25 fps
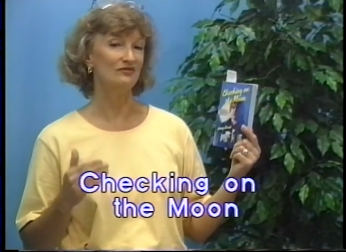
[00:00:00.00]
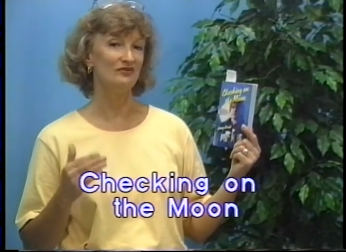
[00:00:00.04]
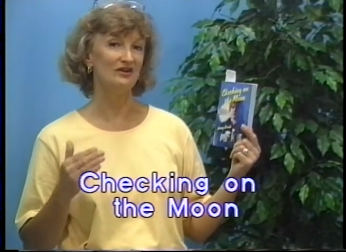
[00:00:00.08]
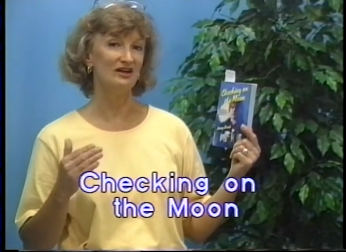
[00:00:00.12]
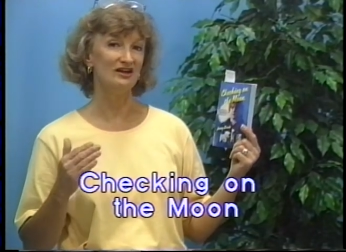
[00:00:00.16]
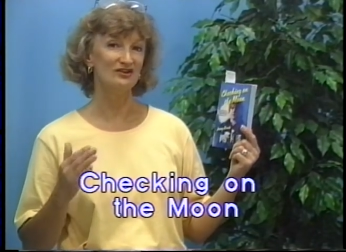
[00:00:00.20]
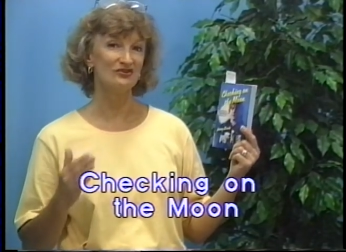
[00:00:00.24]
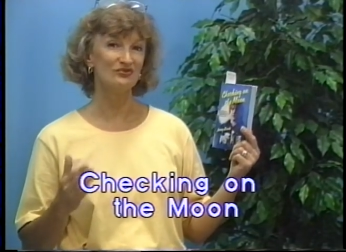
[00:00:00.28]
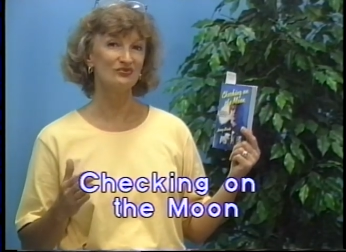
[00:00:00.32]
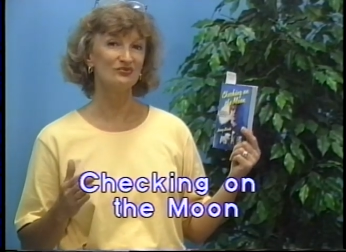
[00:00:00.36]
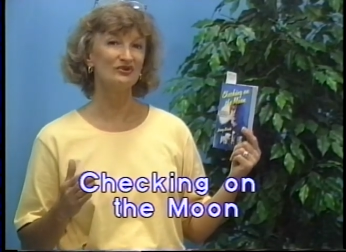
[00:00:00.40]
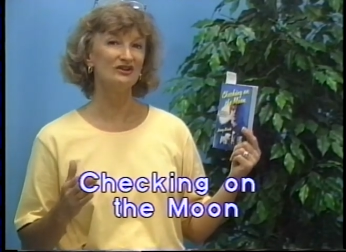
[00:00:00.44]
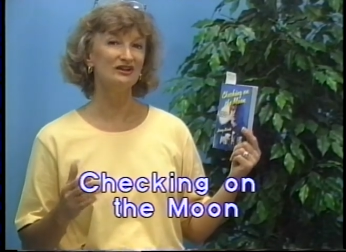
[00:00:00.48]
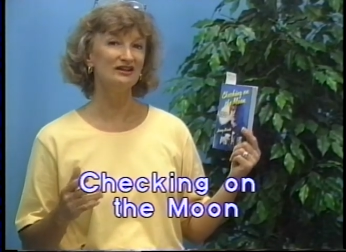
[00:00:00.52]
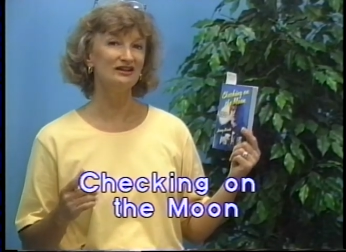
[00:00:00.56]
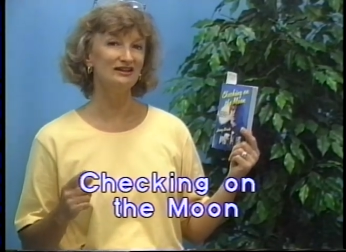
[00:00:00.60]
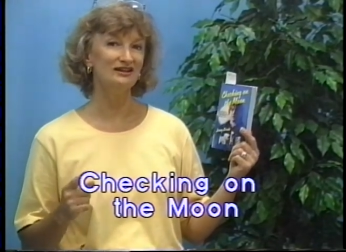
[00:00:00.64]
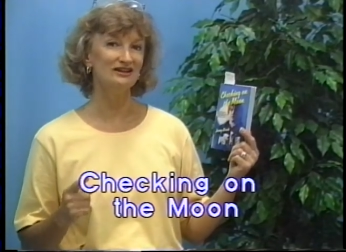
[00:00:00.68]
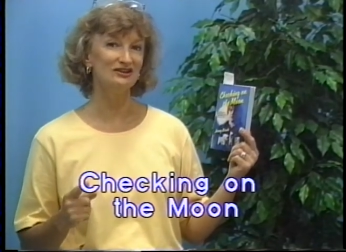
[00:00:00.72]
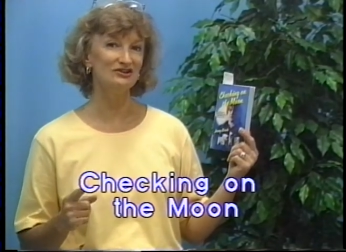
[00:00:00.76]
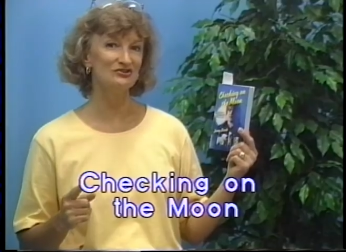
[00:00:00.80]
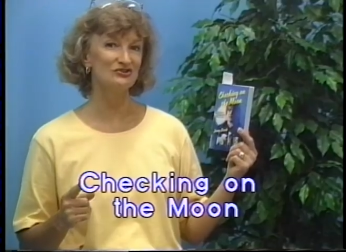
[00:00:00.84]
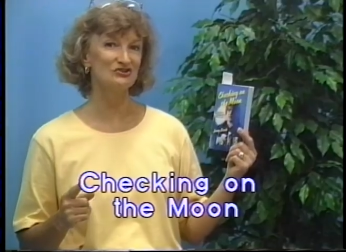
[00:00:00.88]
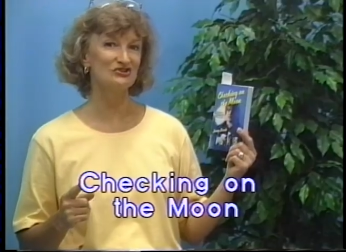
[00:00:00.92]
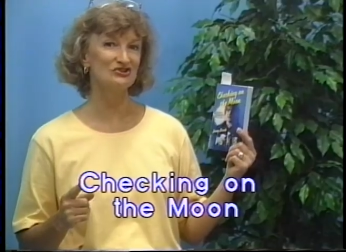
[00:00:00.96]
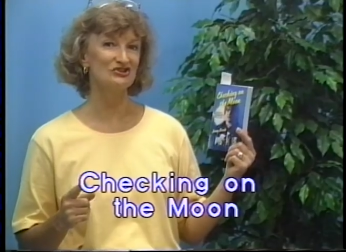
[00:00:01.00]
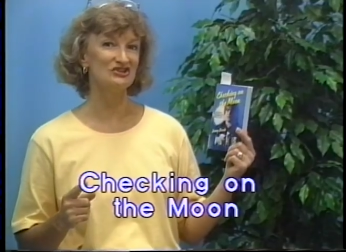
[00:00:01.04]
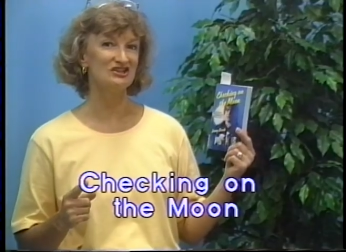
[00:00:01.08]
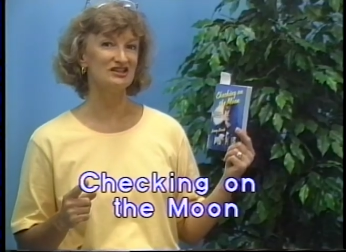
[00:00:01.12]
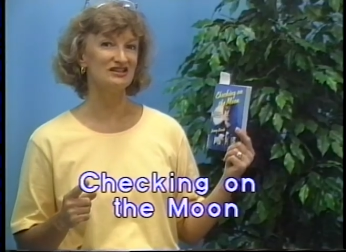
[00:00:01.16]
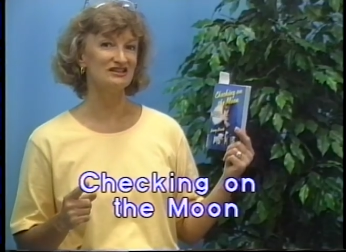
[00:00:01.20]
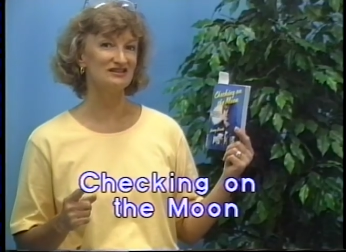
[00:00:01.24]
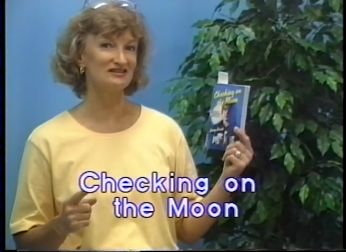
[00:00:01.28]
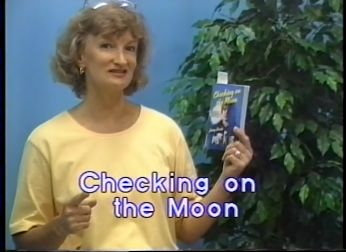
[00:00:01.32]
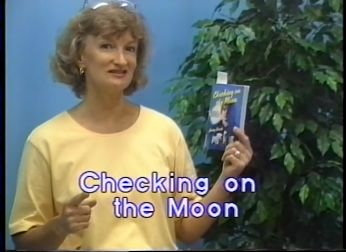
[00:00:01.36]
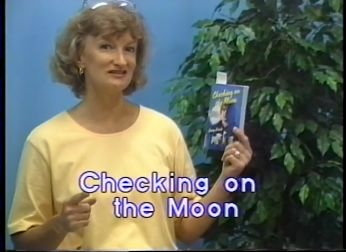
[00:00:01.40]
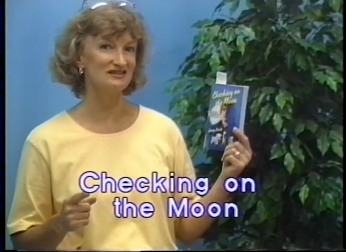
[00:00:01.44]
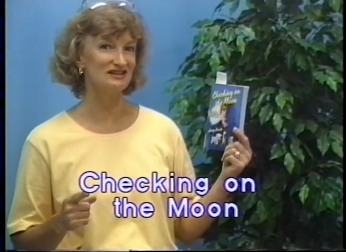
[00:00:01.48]
And it's really interesting
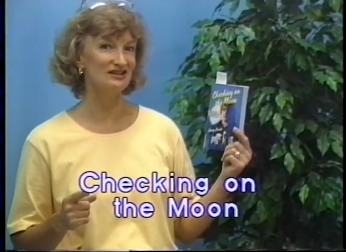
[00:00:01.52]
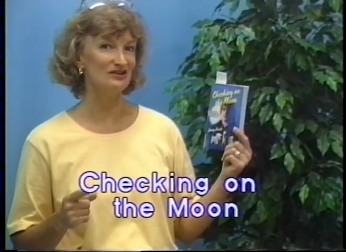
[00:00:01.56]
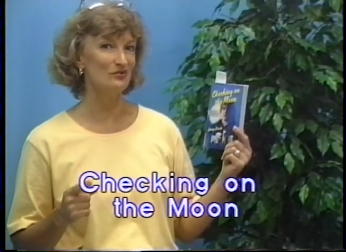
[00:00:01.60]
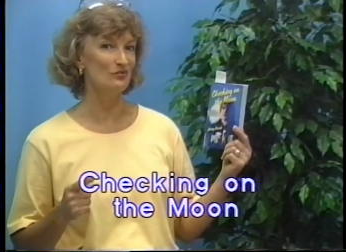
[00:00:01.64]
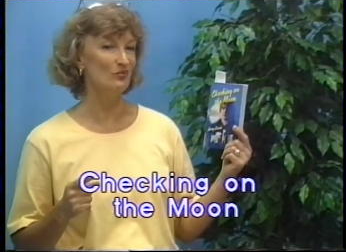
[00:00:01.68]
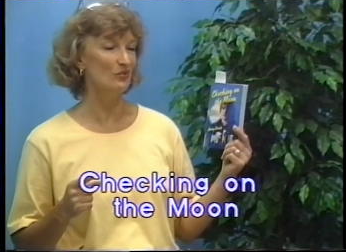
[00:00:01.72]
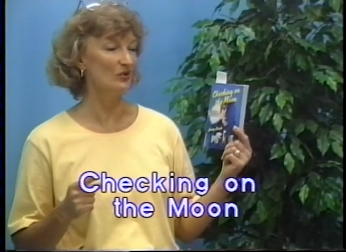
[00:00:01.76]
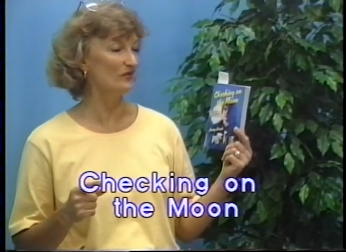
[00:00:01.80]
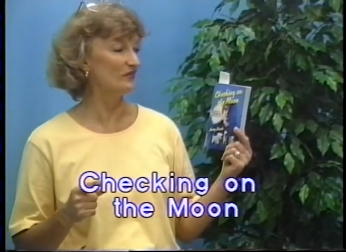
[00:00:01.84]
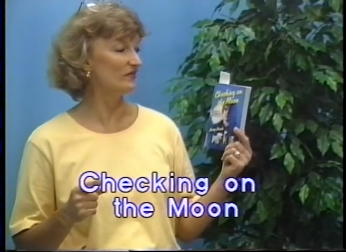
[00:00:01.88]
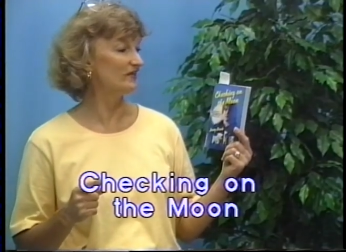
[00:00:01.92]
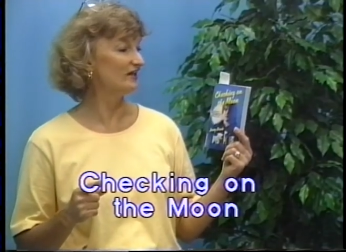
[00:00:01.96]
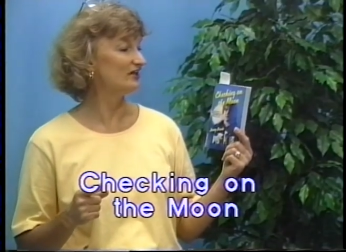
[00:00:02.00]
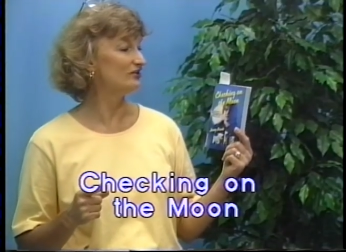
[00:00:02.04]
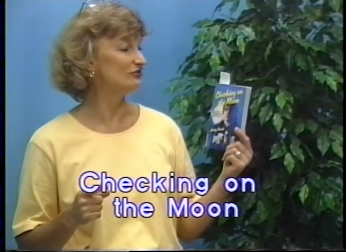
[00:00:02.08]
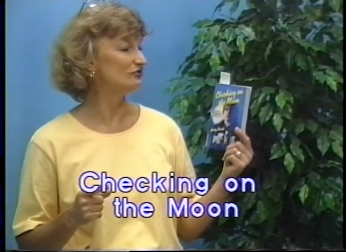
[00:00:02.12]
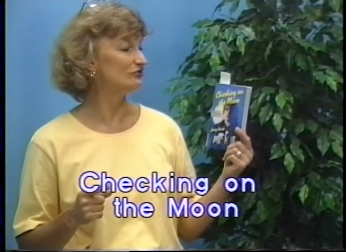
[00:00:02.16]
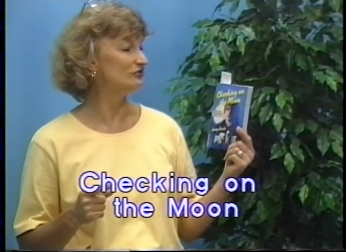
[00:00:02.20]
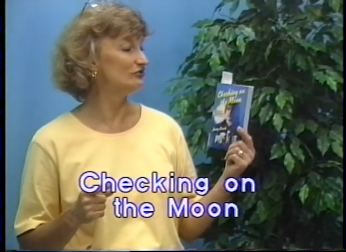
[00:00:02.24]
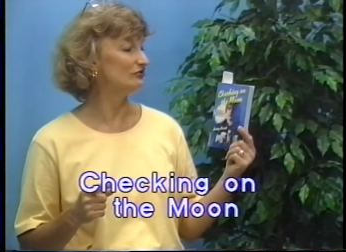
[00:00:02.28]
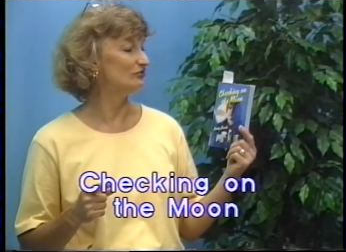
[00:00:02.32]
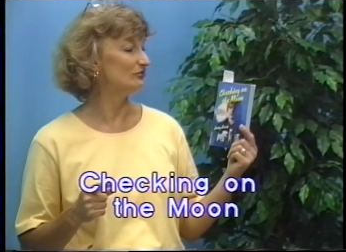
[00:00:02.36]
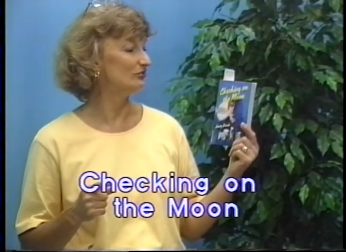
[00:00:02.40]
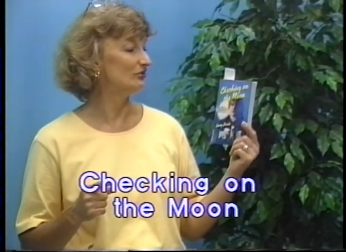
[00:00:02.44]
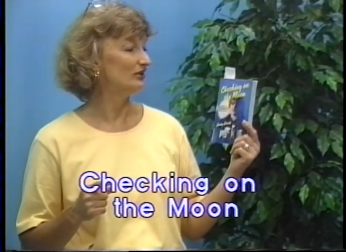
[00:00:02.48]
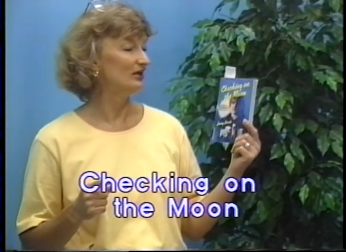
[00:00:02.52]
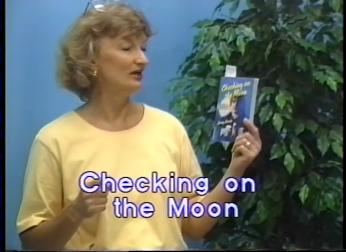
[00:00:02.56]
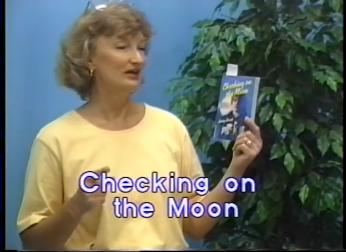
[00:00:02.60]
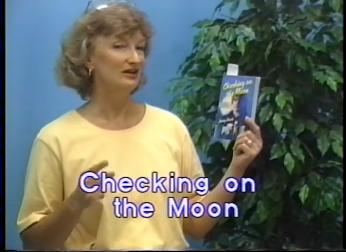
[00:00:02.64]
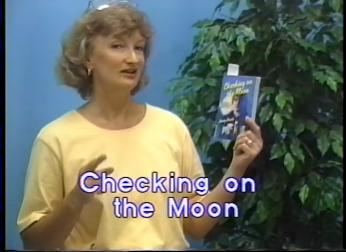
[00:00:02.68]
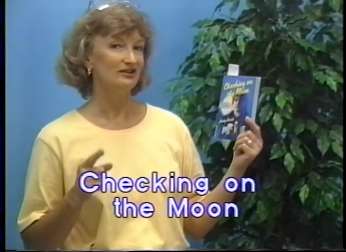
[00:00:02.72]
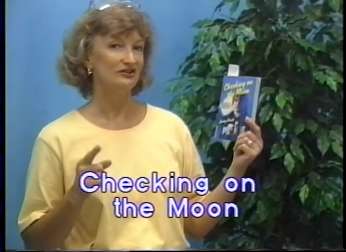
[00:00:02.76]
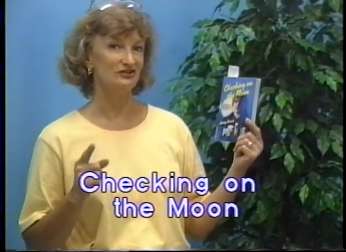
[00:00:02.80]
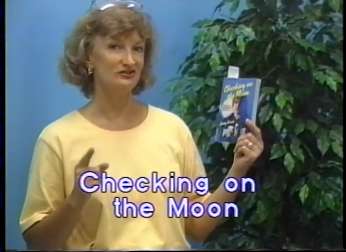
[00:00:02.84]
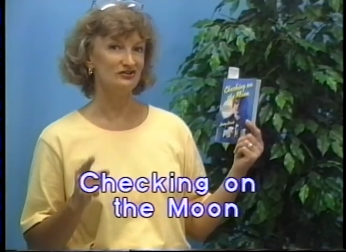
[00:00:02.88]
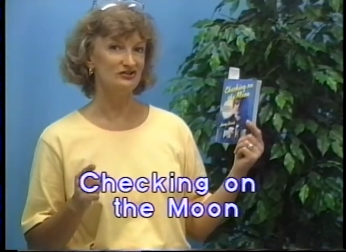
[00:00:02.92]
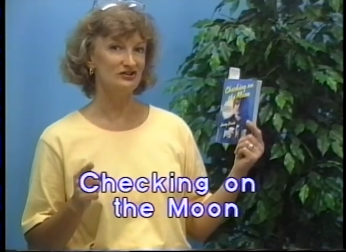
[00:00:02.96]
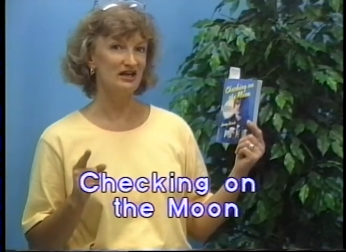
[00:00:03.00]
to see what they do
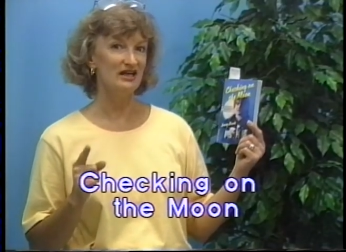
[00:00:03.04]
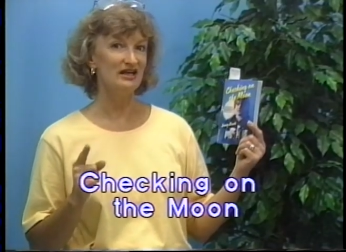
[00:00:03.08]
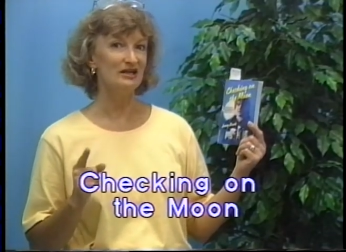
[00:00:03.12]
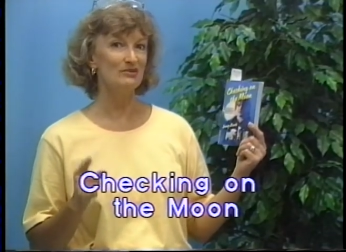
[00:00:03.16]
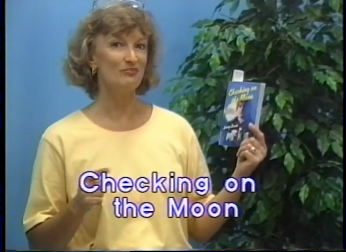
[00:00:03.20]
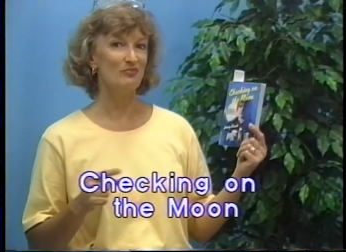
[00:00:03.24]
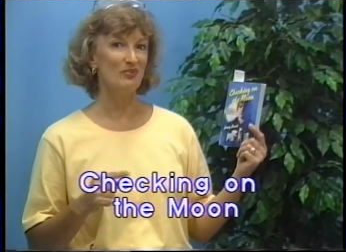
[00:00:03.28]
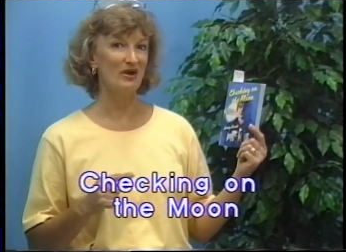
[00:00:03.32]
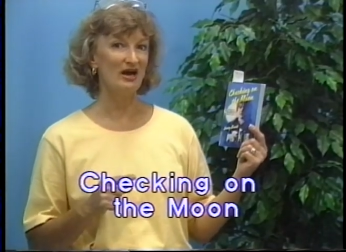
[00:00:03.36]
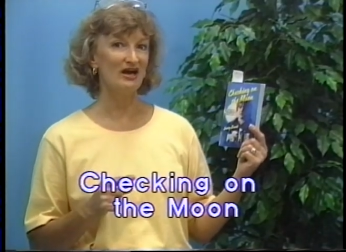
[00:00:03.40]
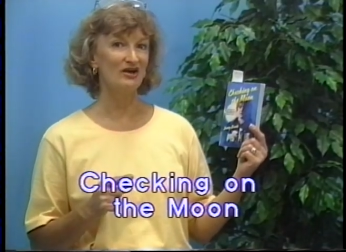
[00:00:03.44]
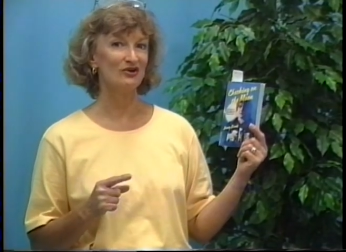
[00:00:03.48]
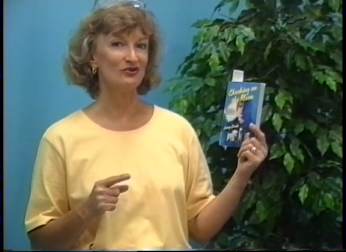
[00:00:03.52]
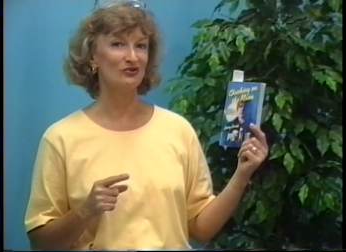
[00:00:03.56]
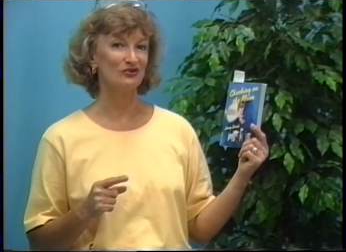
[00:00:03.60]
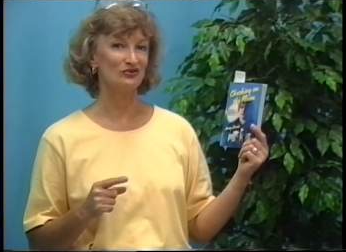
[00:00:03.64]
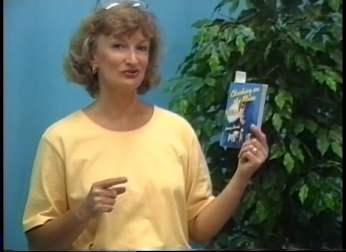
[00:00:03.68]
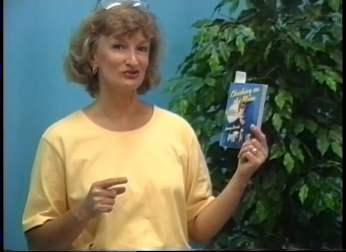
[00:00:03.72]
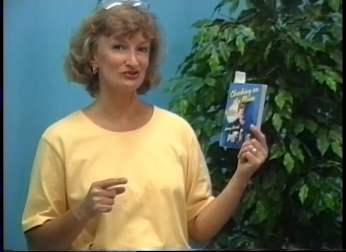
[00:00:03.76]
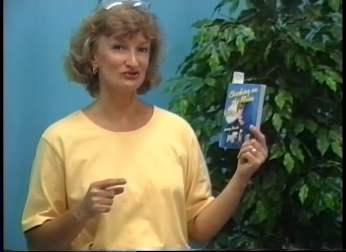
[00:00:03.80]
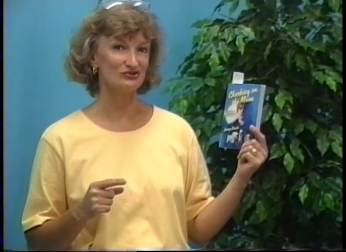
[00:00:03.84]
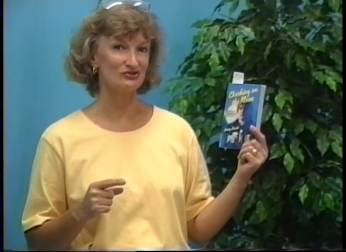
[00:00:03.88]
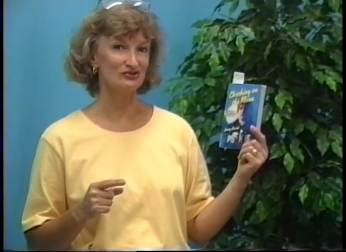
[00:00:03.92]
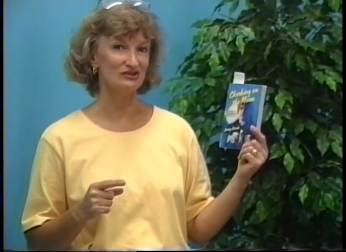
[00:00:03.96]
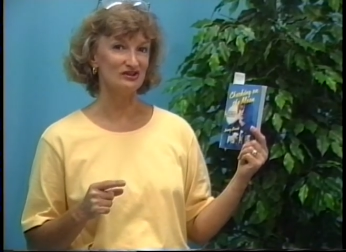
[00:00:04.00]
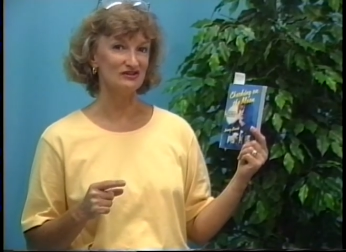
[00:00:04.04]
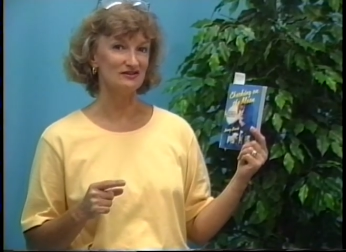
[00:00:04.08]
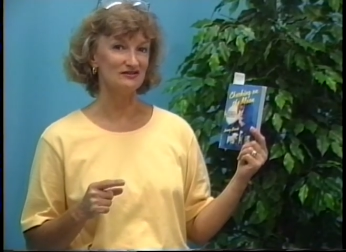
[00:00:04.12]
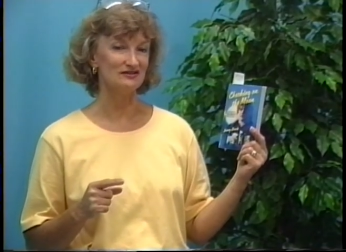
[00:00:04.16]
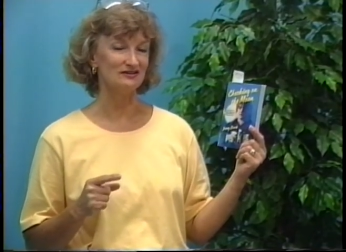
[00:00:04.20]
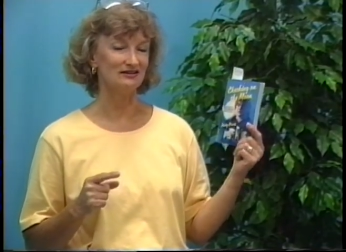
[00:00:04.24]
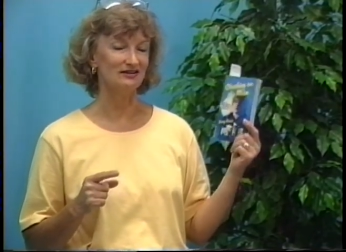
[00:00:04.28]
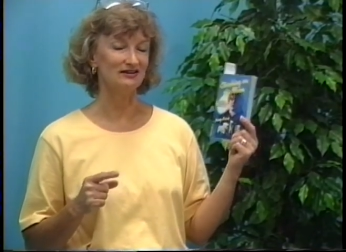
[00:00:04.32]
to take back the streets.